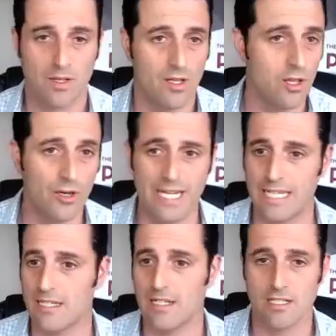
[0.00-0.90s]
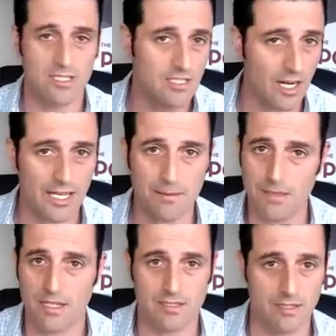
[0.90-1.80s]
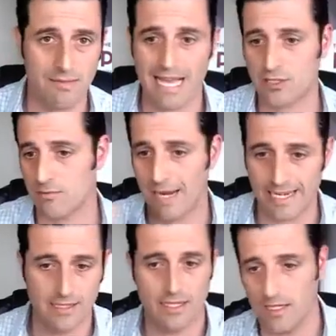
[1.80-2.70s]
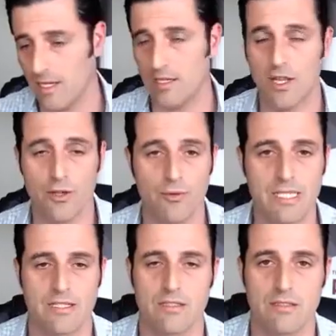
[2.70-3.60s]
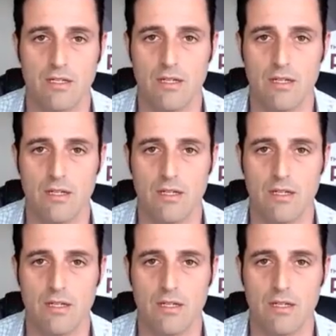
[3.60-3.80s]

learning, studying because of the mastermind and other reasons.